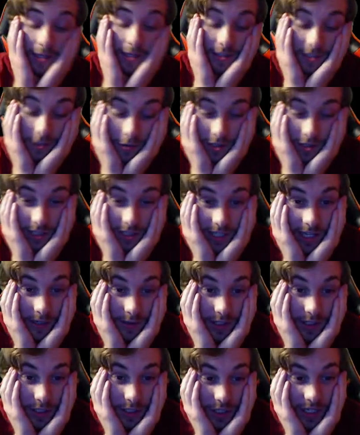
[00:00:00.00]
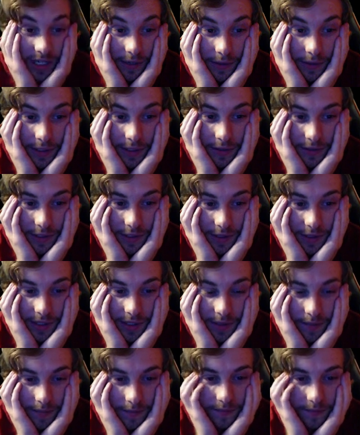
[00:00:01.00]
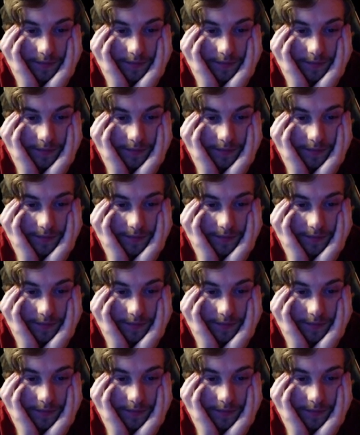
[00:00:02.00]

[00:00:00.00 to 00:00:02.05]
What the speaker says: So, Dishonor Ninja, how are you doing?